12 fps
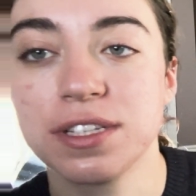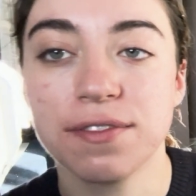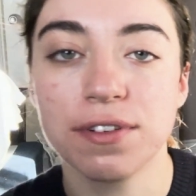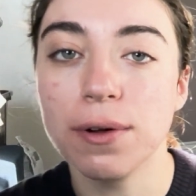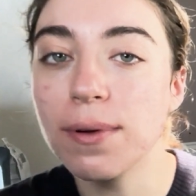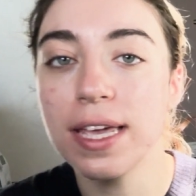
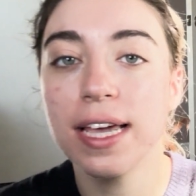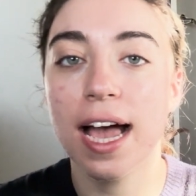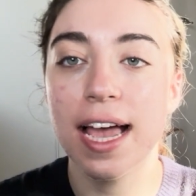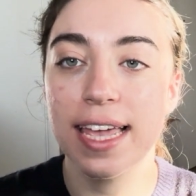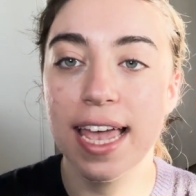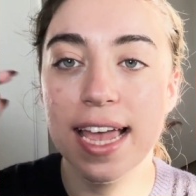every week,
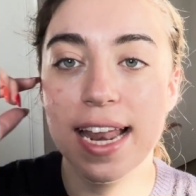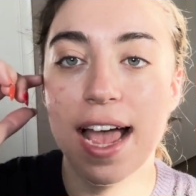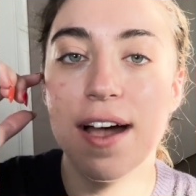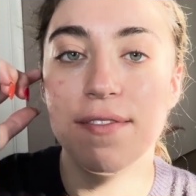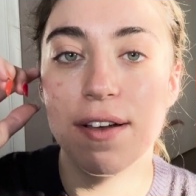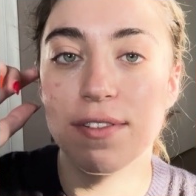I can't
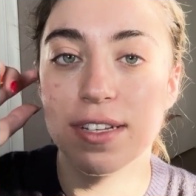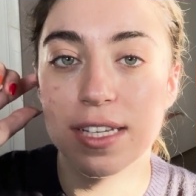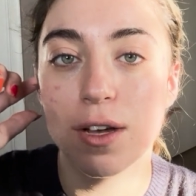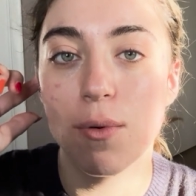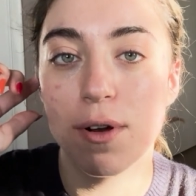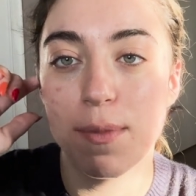have every
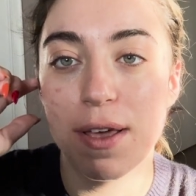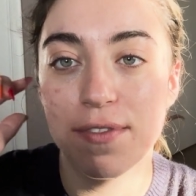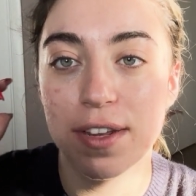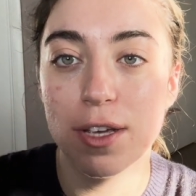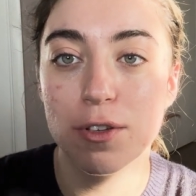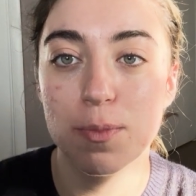single one of my
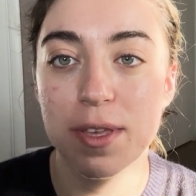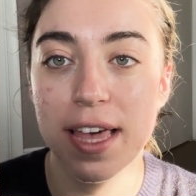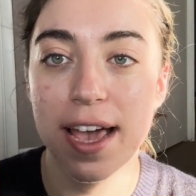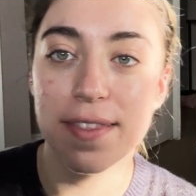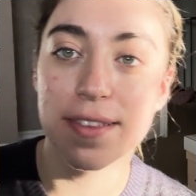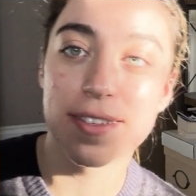videos be
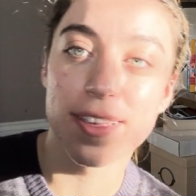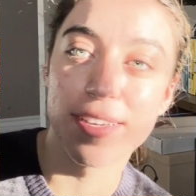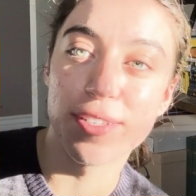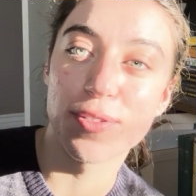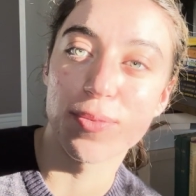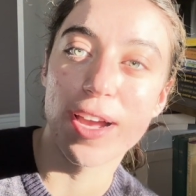that. The sun
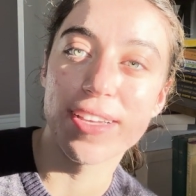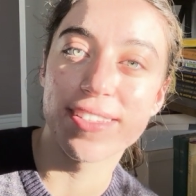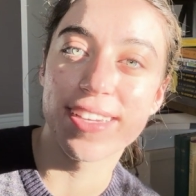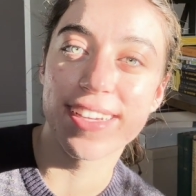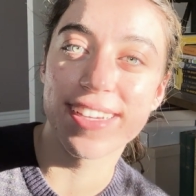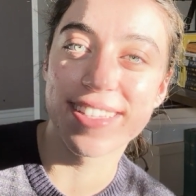is
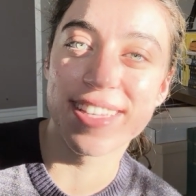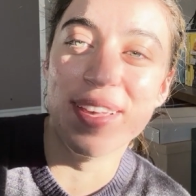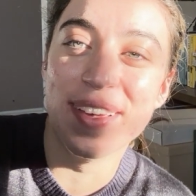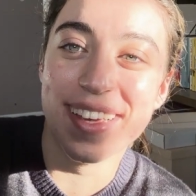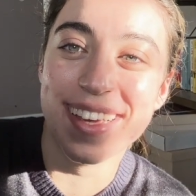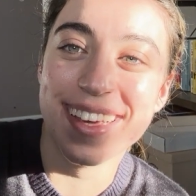rising and it's
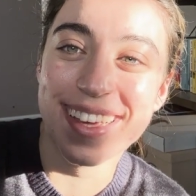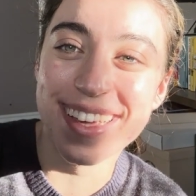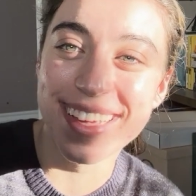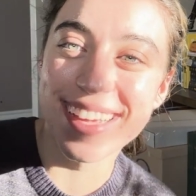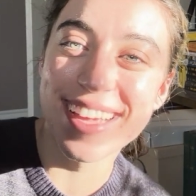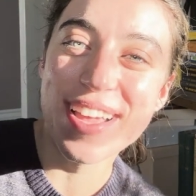
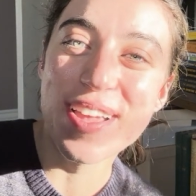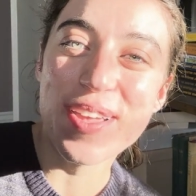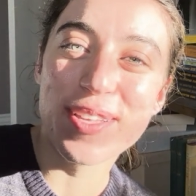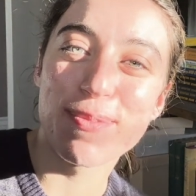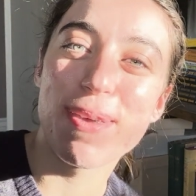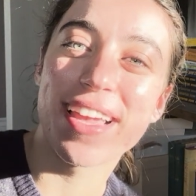
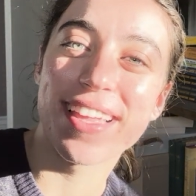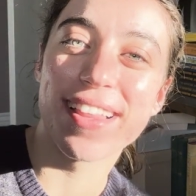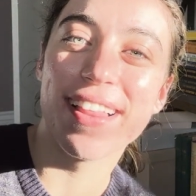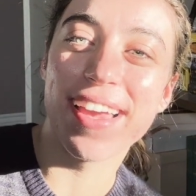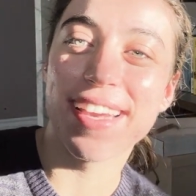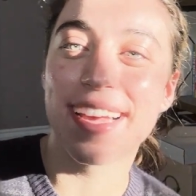it's making the
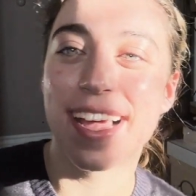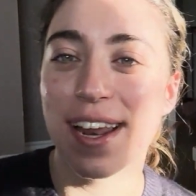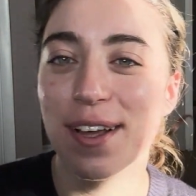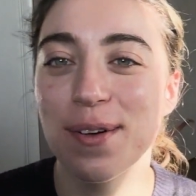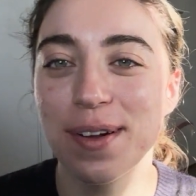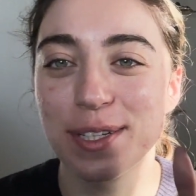lighting kind
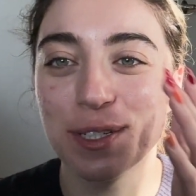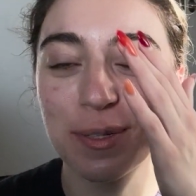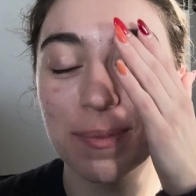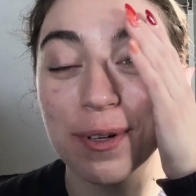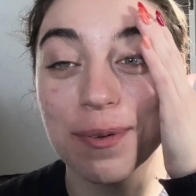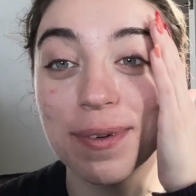of
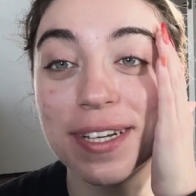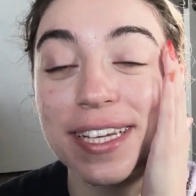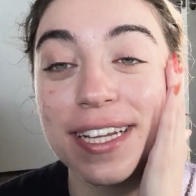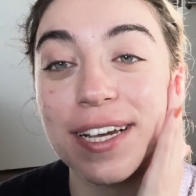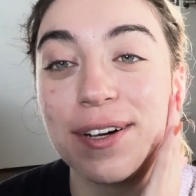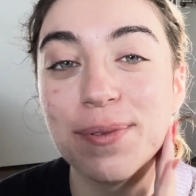questionable, but
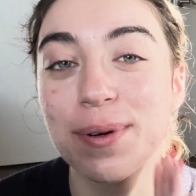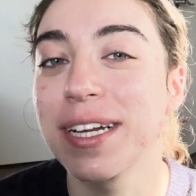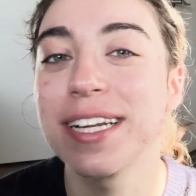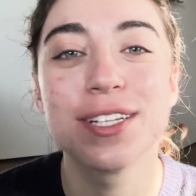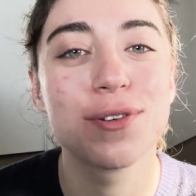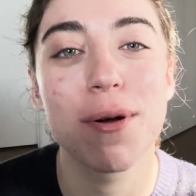we're
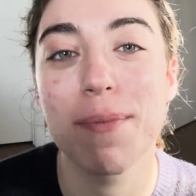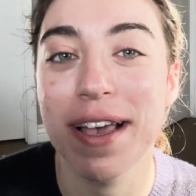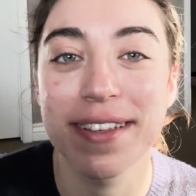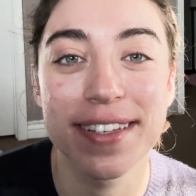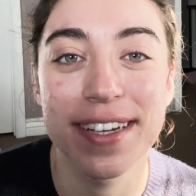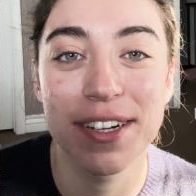gonna do our
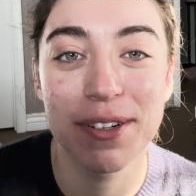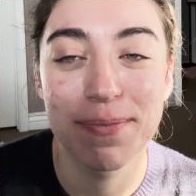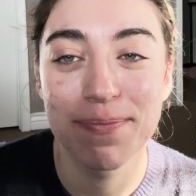best here.